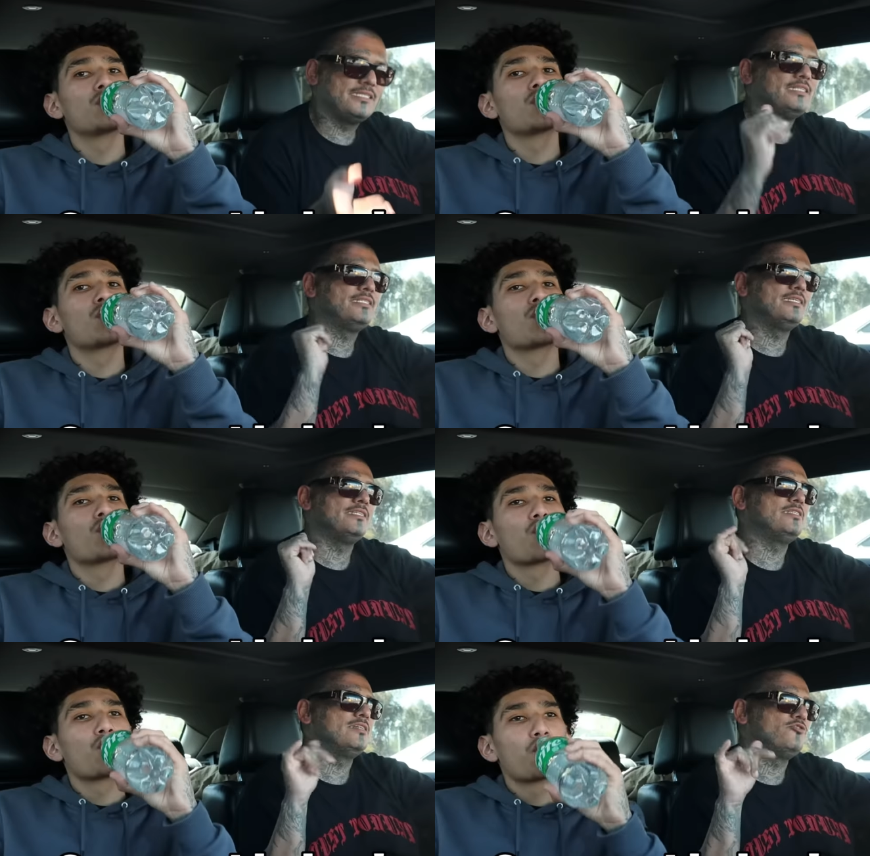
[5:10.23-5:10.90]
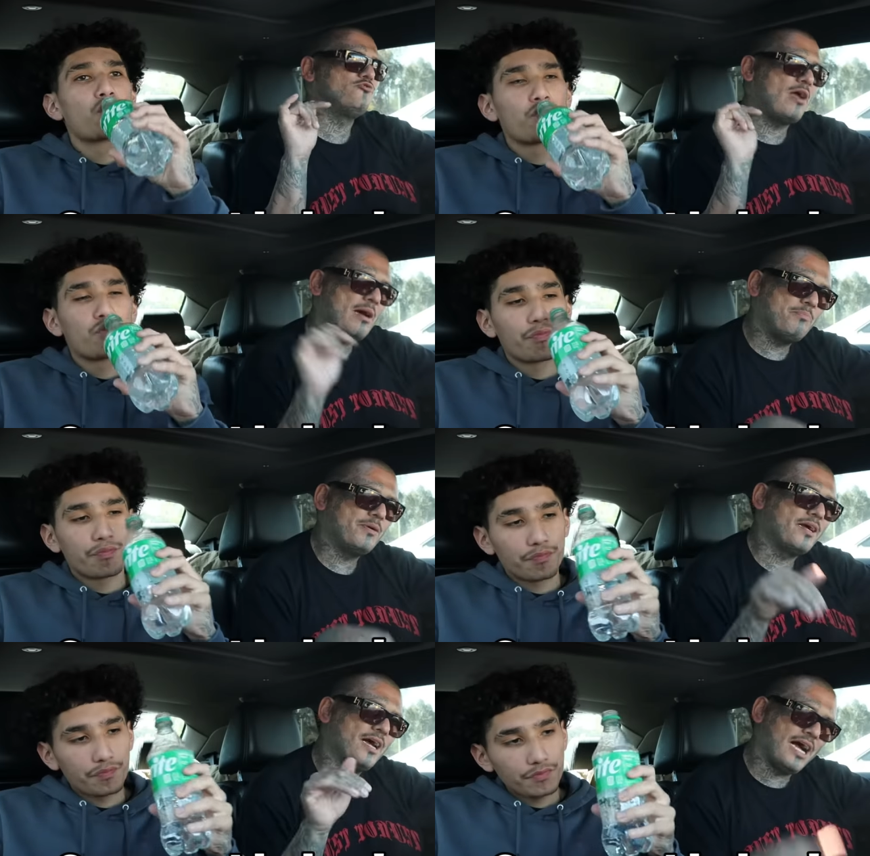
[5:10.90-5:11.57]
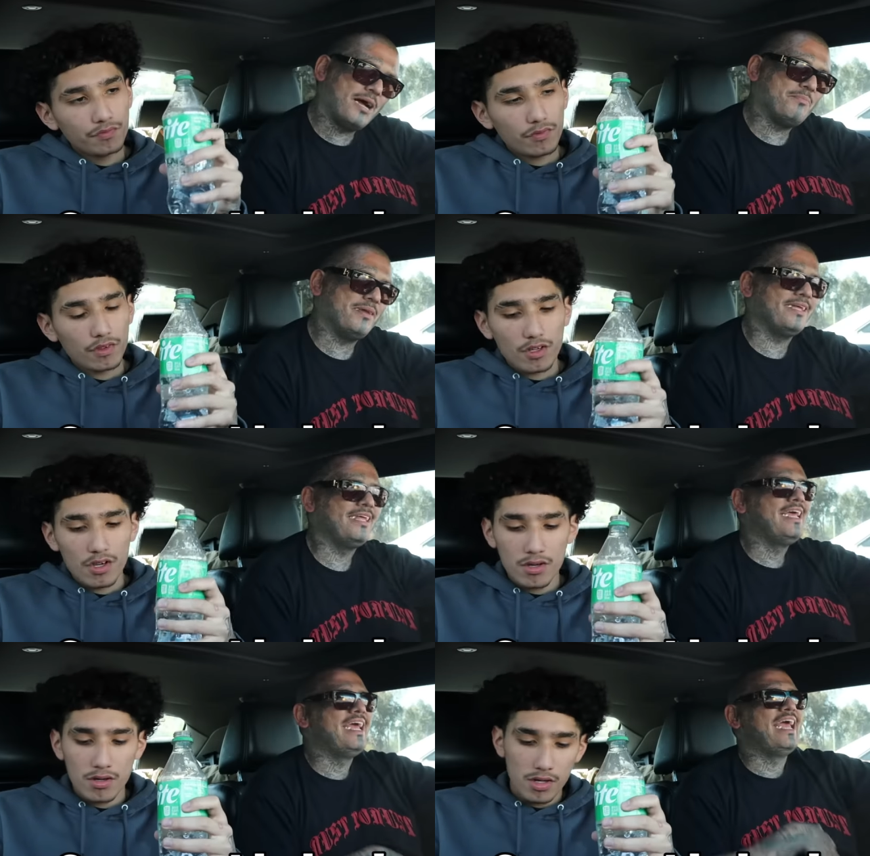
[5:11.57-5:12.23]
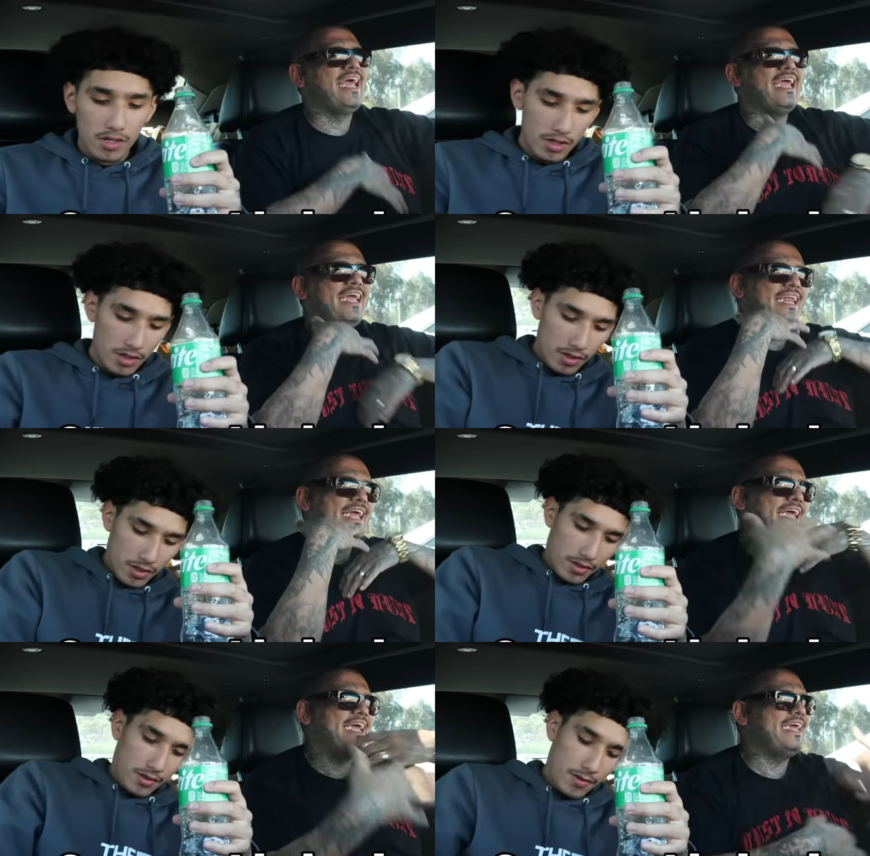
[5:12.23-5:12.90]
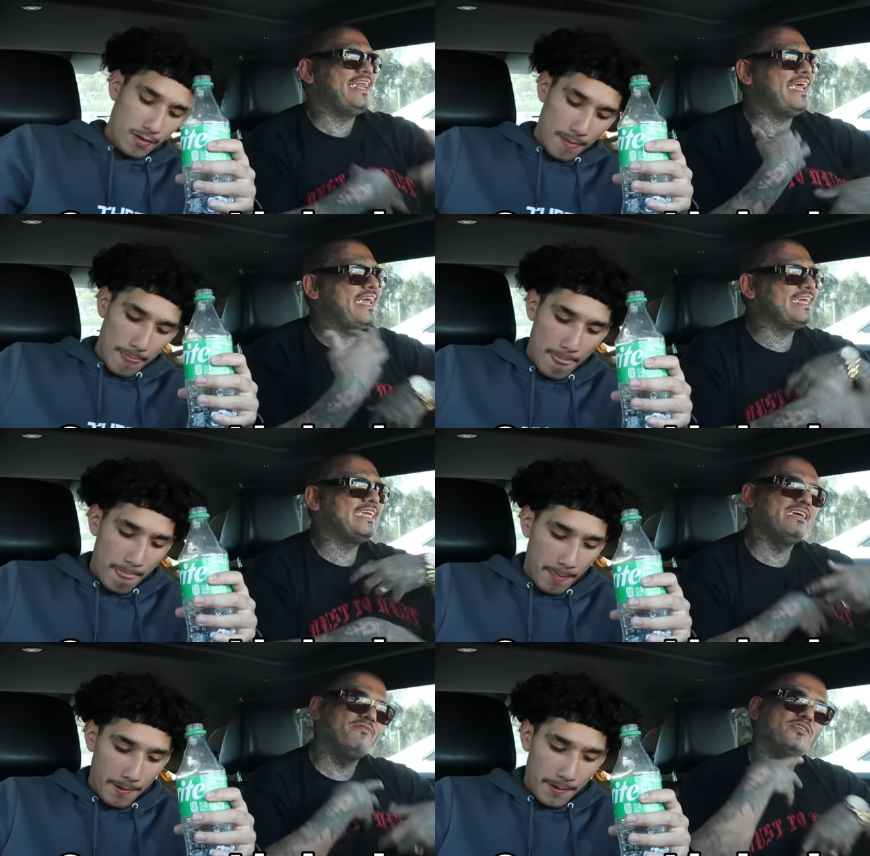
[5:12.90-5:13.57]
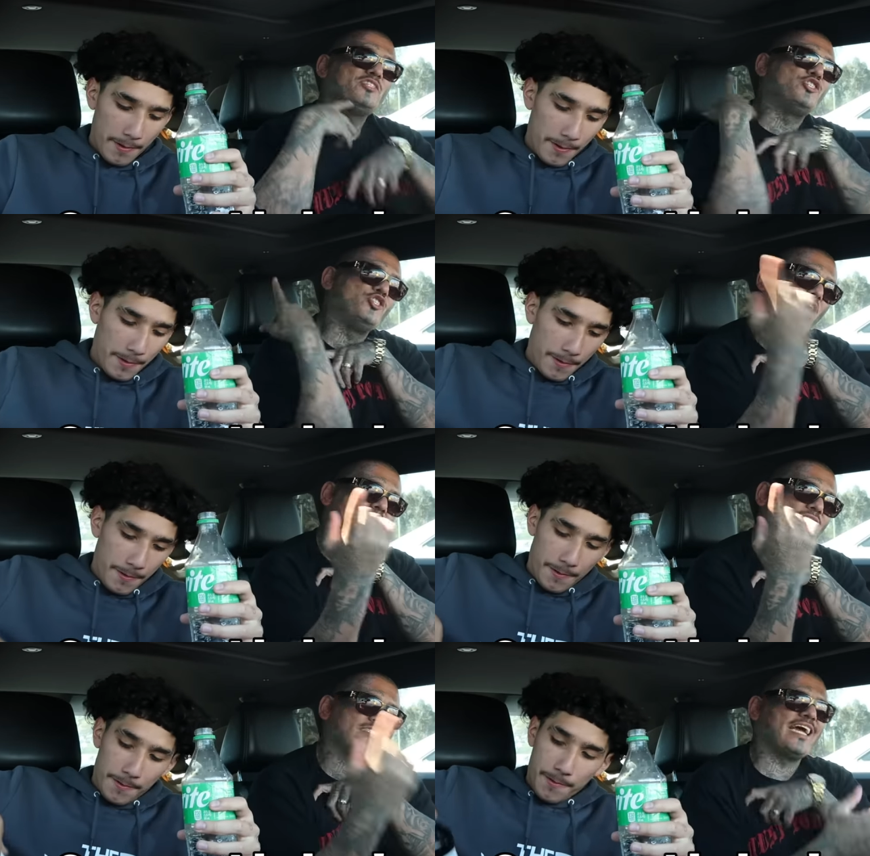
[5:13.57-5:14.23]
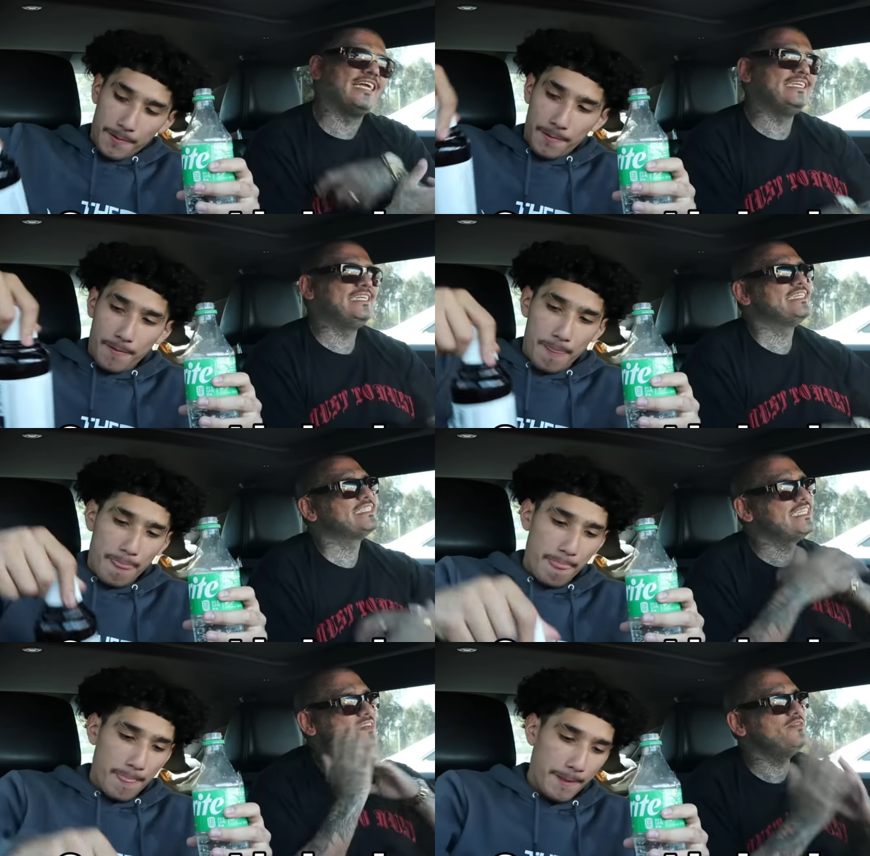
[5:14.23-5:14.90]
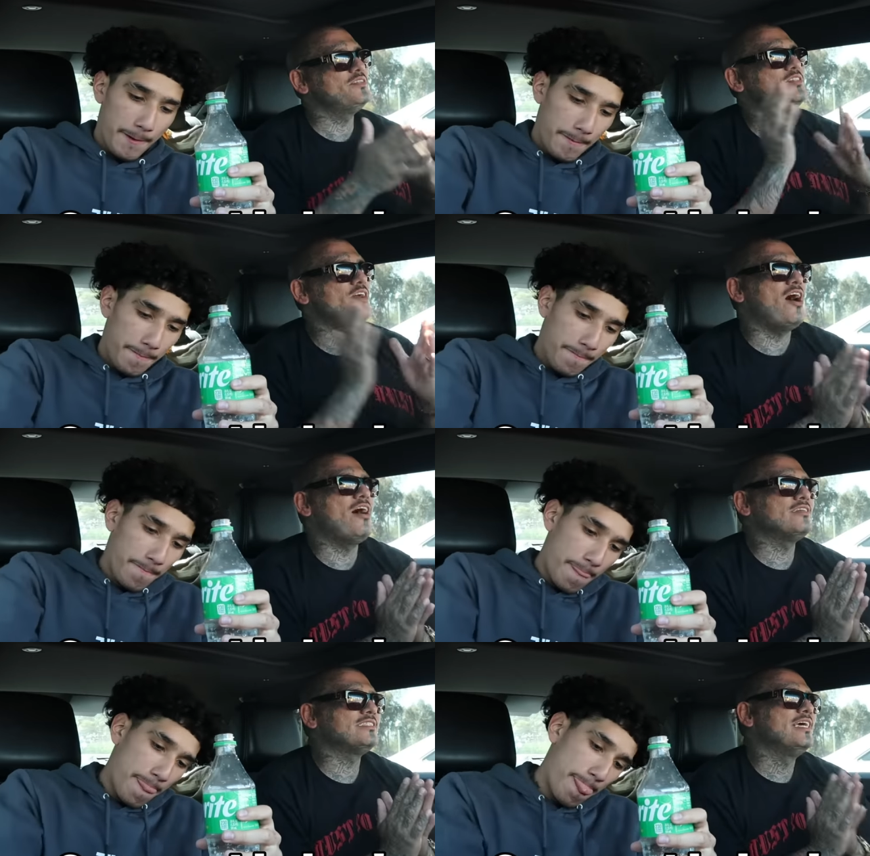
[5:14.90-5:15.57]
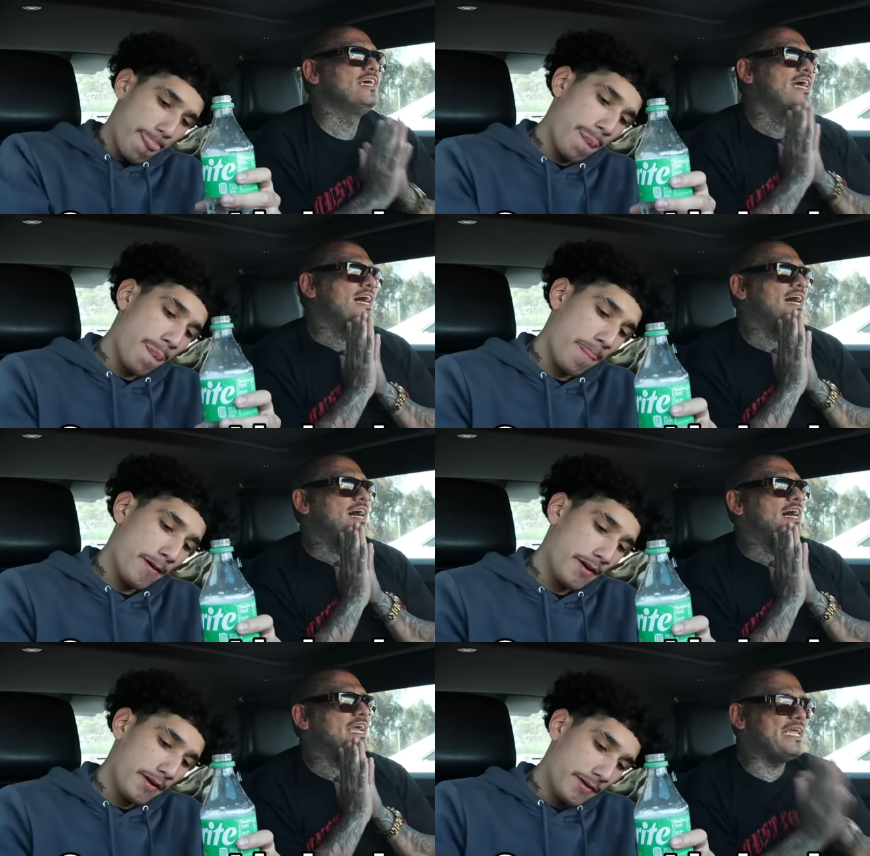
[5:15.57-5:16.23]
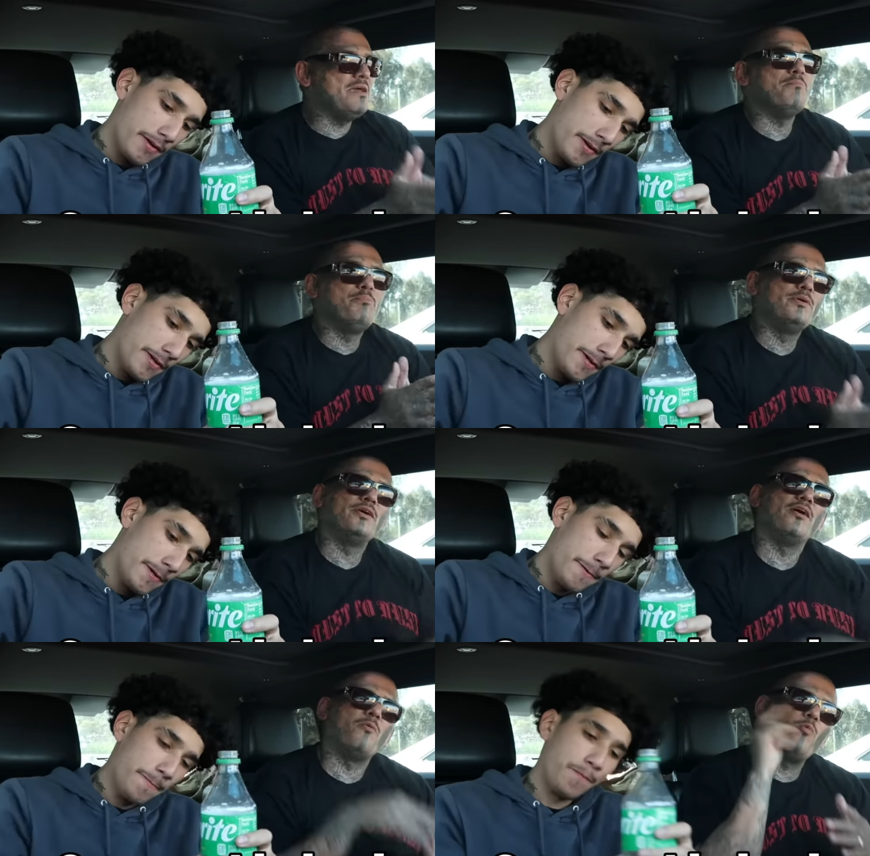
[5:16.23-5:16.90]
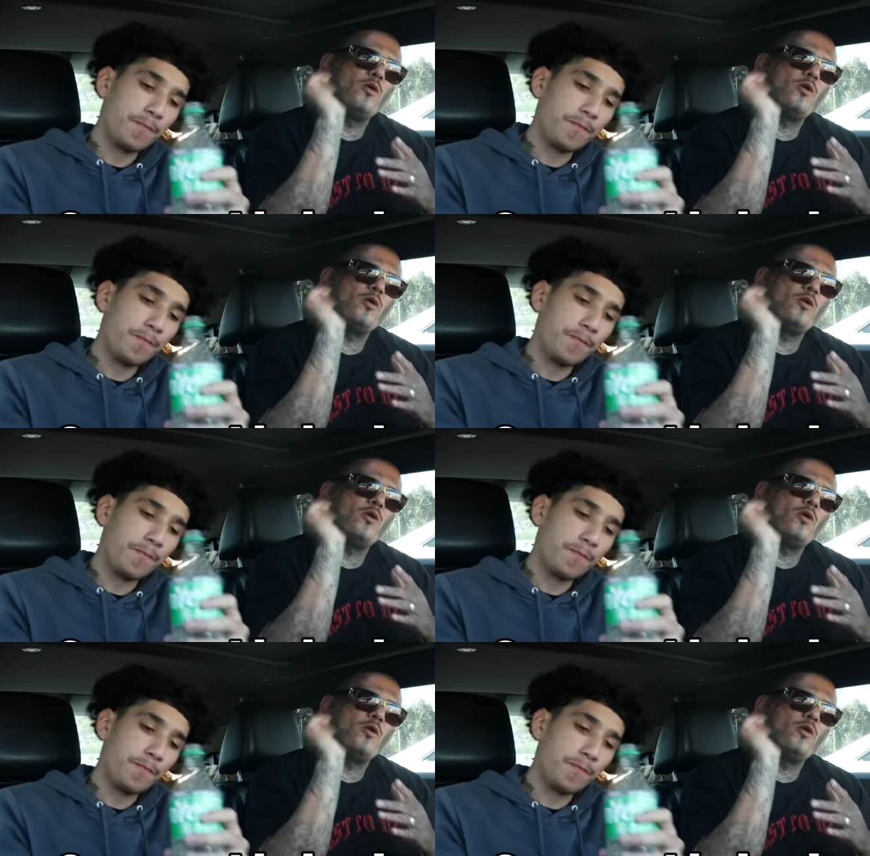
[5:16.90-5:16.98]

Speaker 1: to to, to drop a comment and and and give us y'all's ideas. Give us y'all's uh, input on